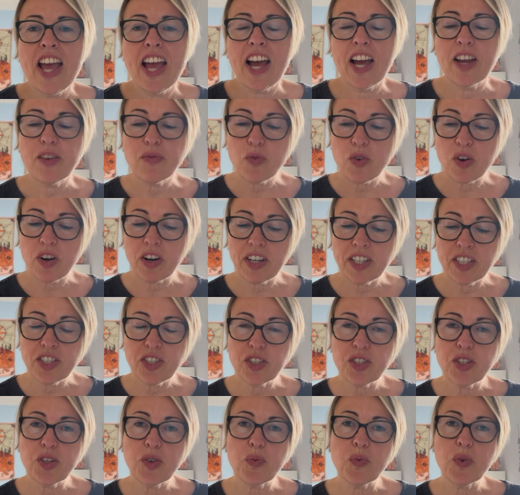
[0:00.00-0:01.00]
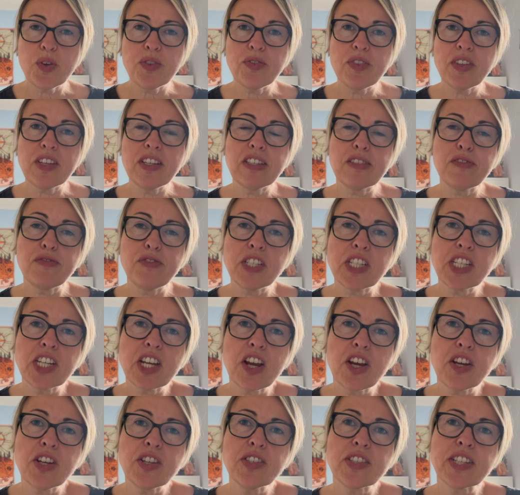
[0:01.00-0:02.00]
and what I do with these
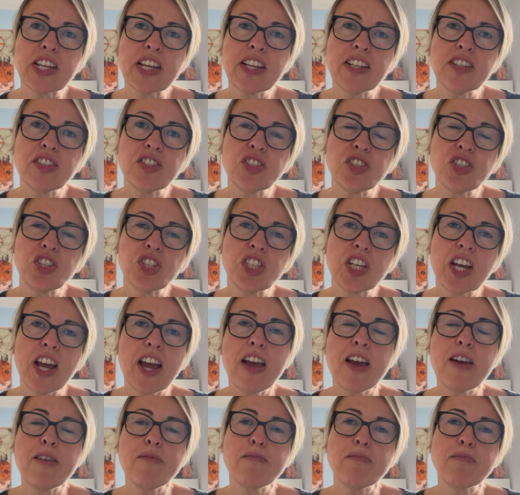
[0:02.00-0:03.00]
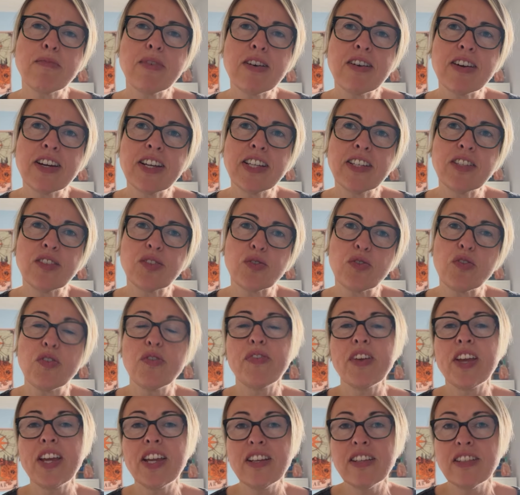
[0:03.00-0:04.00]
videos is share my sort of
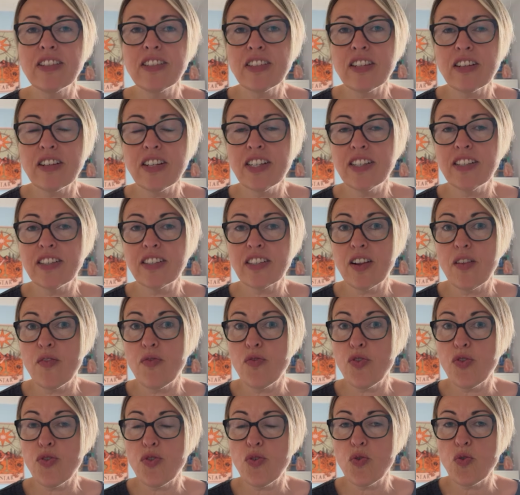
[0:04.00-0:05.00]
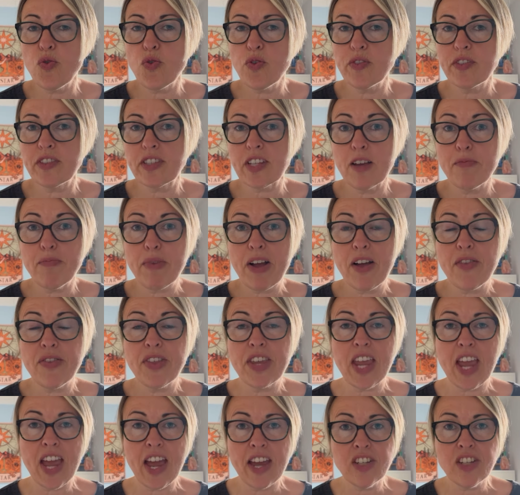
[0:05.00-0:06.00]
insights and thoughts about
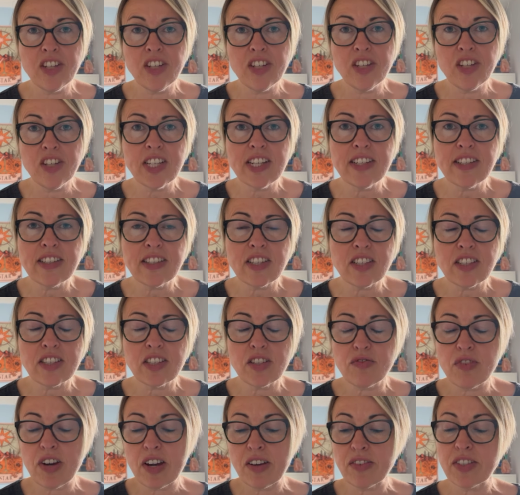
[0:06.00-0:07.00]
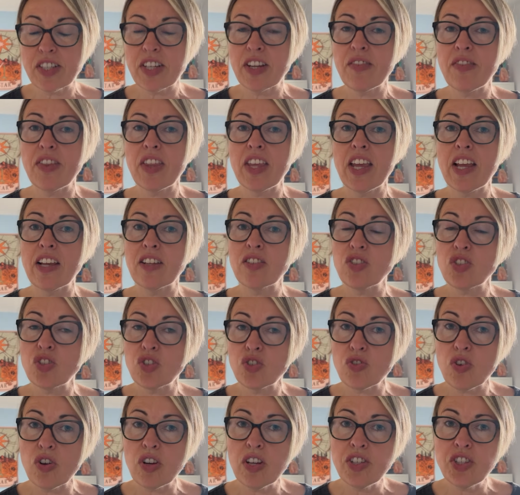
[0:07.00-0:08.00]
the energies surrounding the
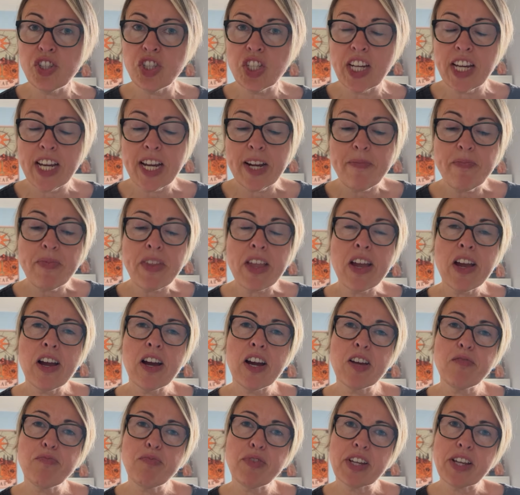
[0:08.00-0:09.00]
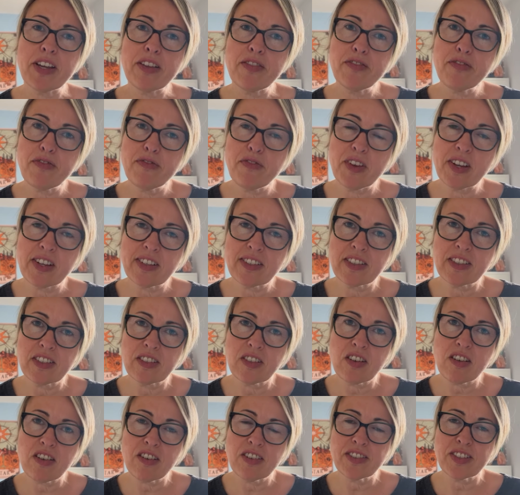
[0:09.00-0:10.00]
astrology. I bring in fixed
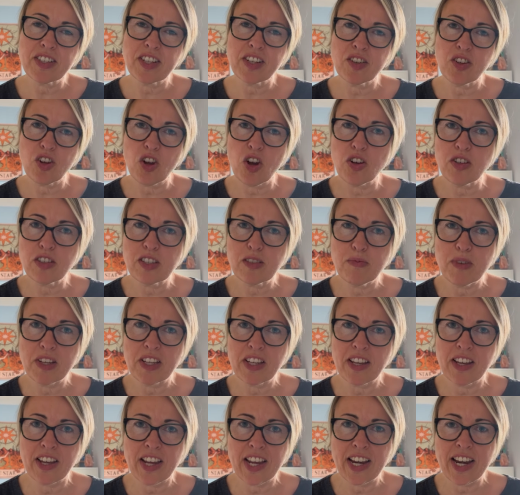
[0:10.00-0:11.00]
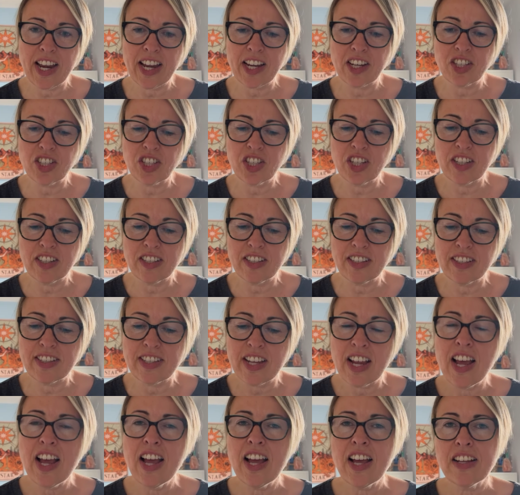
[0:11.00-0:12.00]
stars and cosmic connections
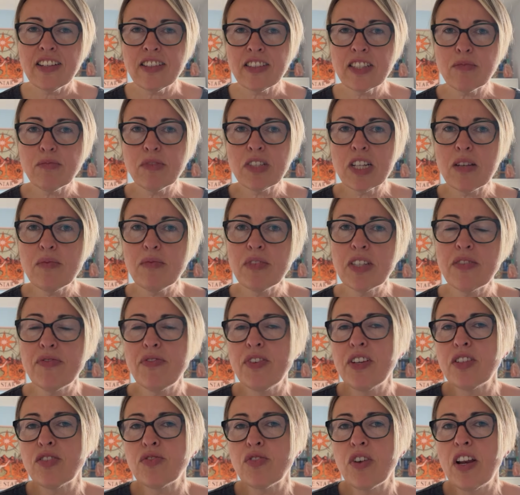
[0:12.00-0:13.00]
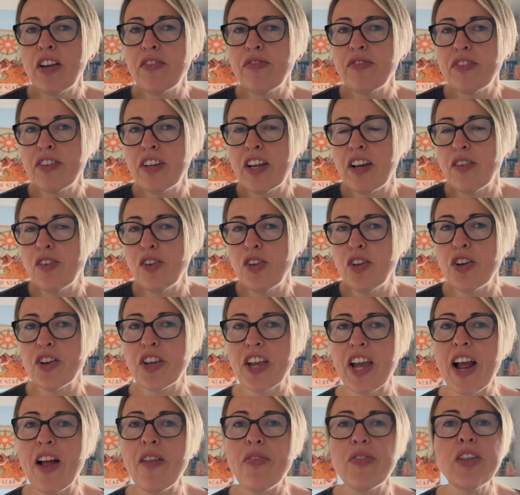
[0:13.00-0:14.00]
and sometimes if it's relevant I'll look
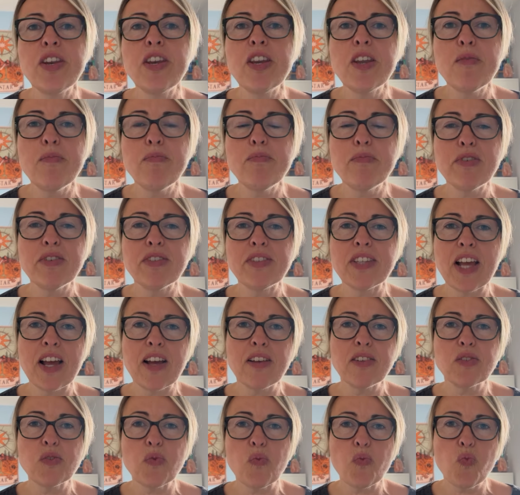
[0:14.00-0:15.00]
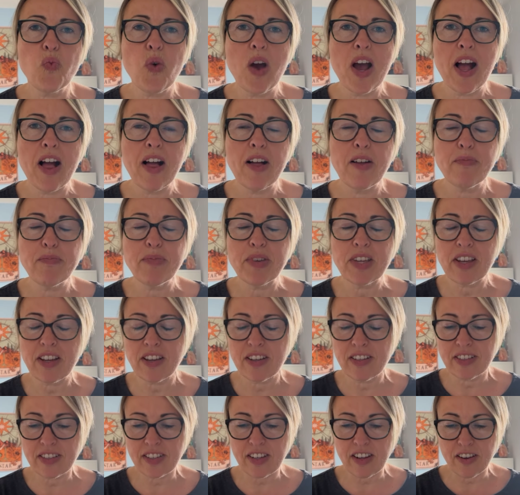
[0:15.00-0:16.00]
at the numbers as well
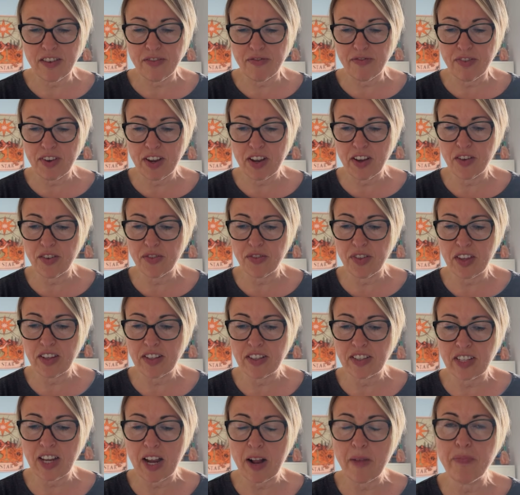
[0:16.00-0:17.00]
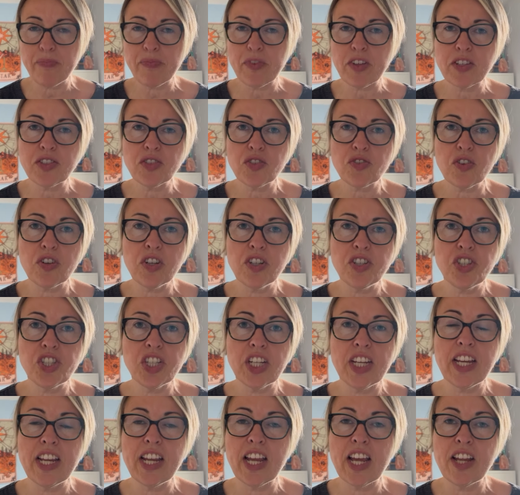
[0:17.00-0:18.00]
because I feel that um,
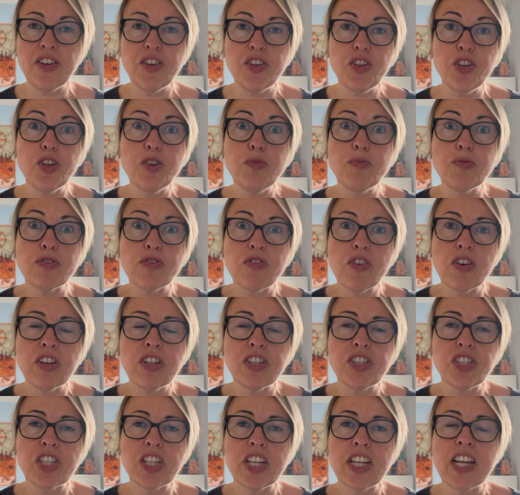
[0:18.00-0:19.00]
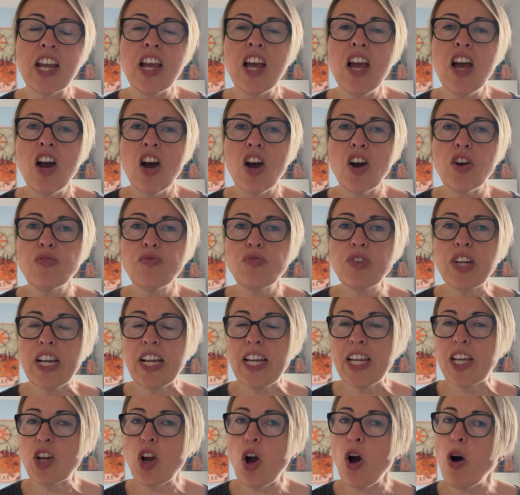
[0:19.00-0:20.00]
astrology and numerology are
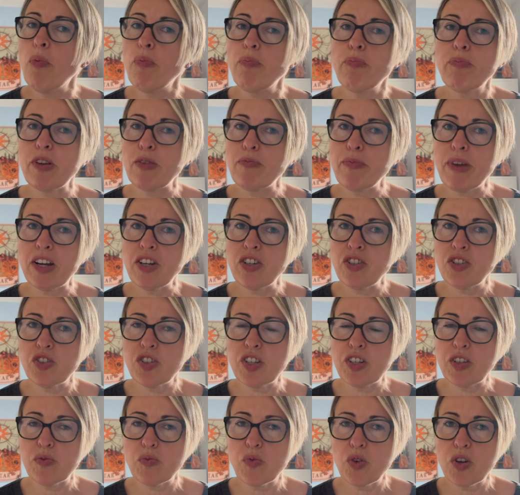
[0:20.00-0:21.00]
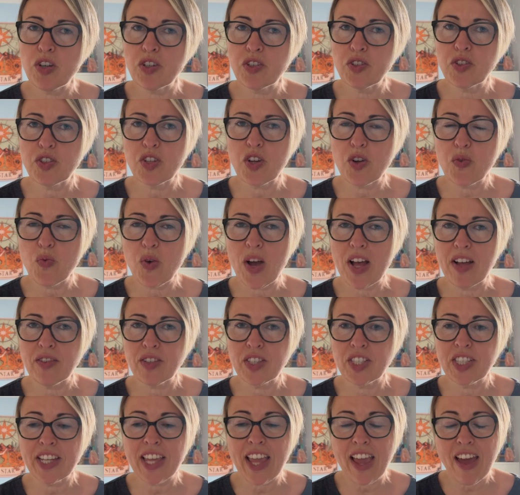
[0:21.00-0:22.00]
really complementary complementary and work so well
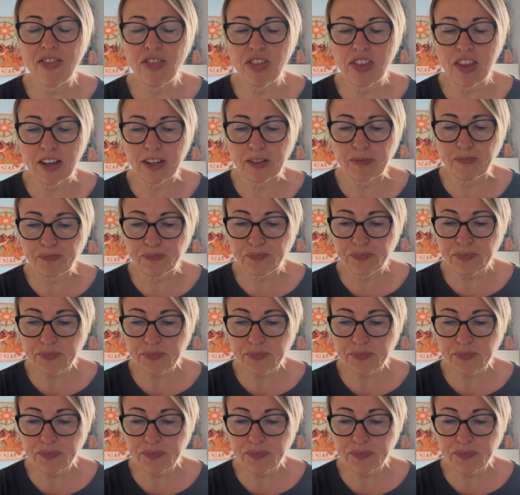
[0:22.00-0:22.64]
together.